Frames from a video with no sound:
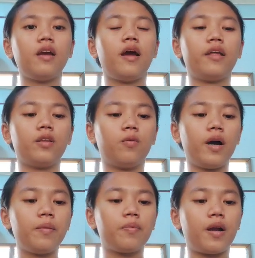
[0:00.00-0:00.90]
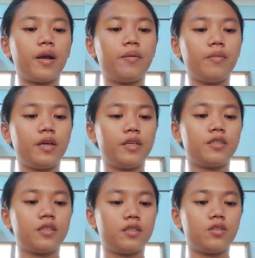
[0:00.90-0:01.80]
And the y prime
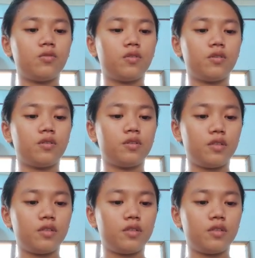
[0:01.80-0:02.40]
is equal